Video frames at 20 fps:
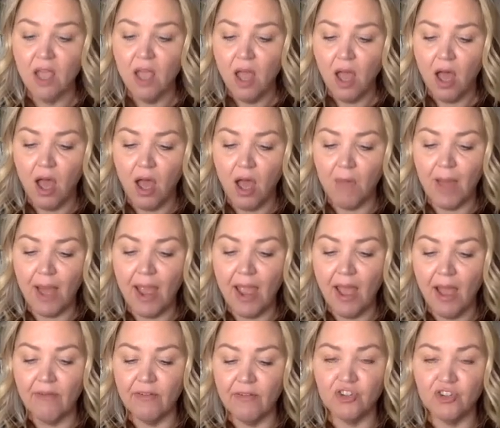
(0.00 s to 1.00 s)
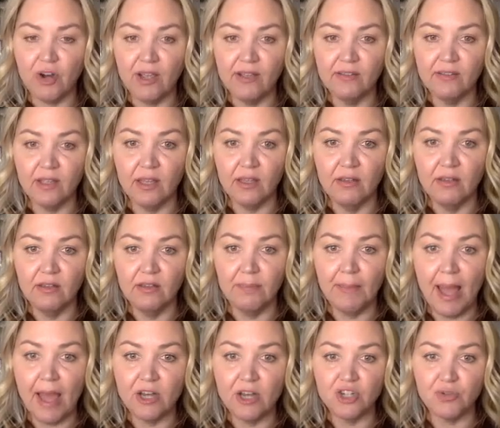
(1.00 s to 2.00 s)
I have a dry skin
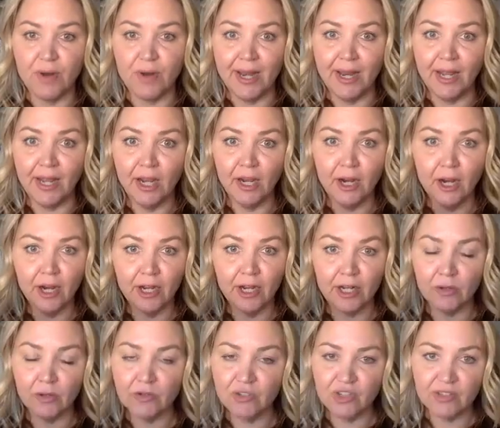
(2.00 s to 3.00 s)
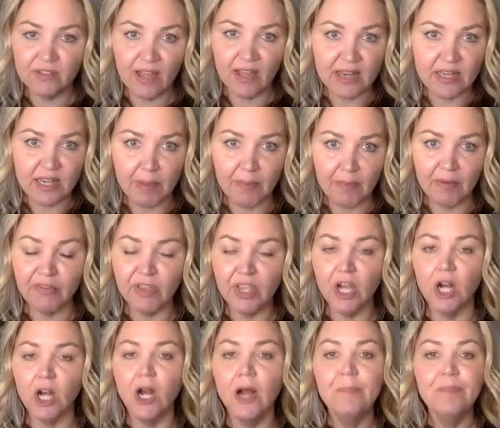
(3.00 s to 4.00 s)
patch right here. You know, it's just that time of
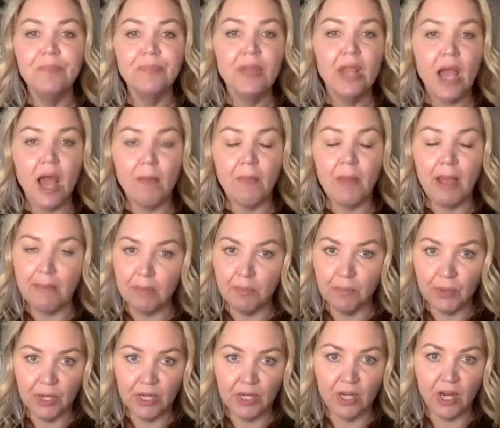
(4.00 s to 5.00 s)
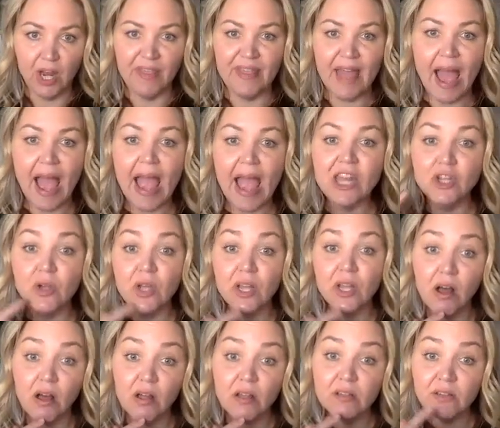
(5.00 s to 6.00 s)
year. I've been putting it on that, and you can
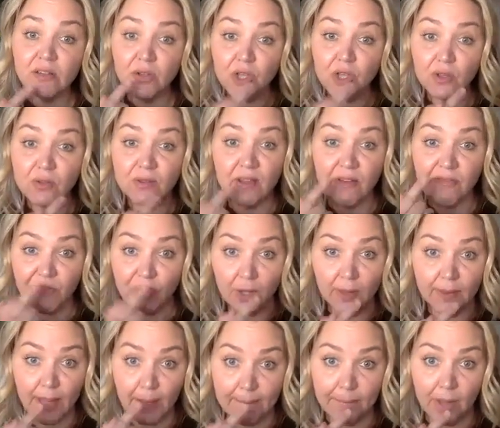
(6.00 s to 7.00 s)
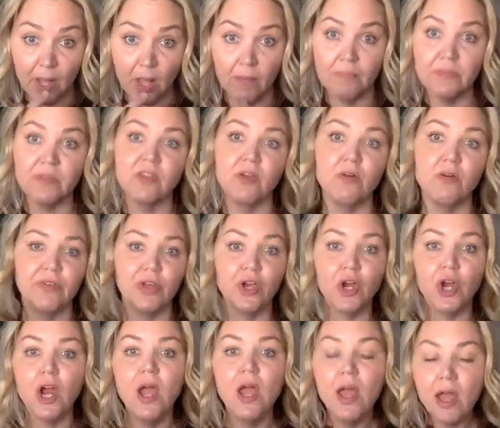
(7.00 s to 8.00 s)
also use it for lip balm. So if
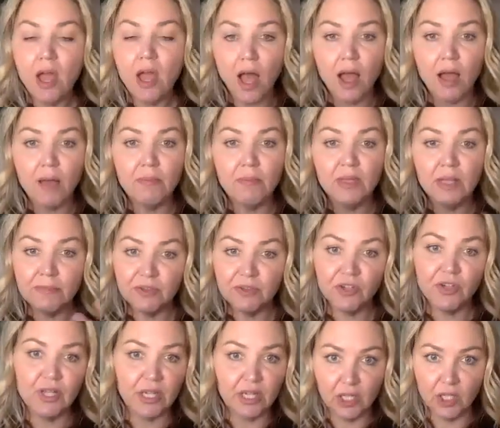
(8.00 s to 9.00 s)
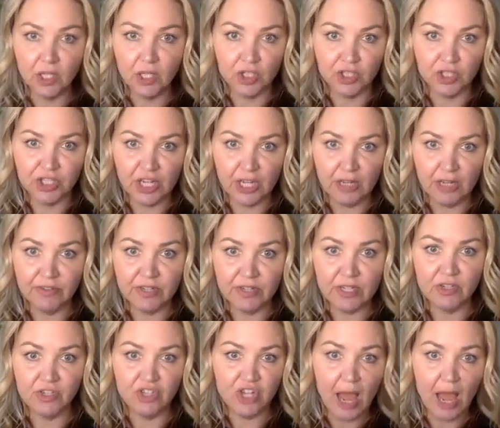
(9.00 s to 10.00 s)
your lips are getting a little chafed
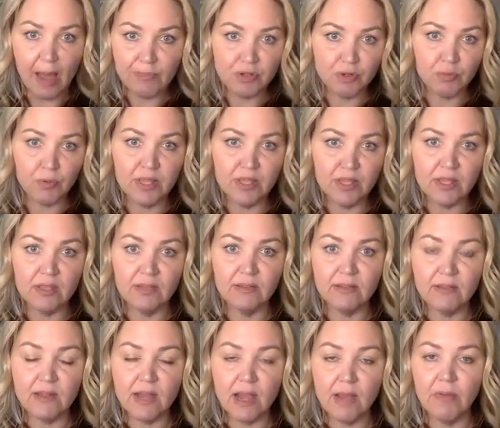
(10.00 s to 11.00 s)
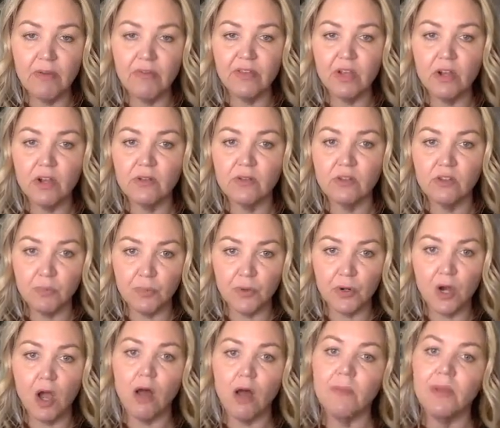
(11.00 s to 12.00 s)
and chapped right this time of year, it's super
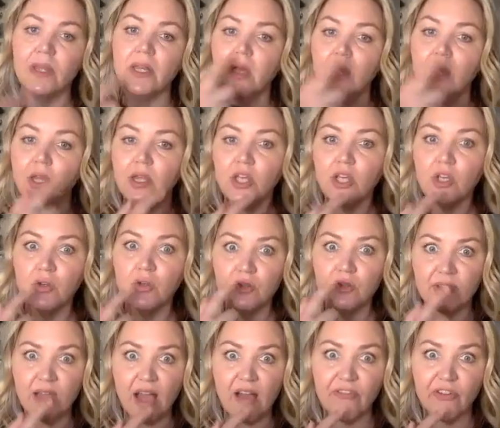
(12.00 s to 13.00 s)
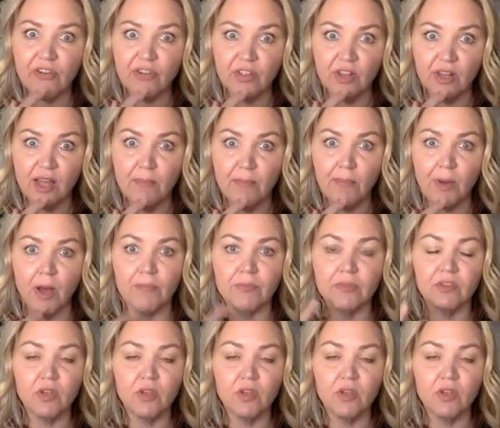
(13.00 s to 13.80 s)
common. Use that for the lip balm.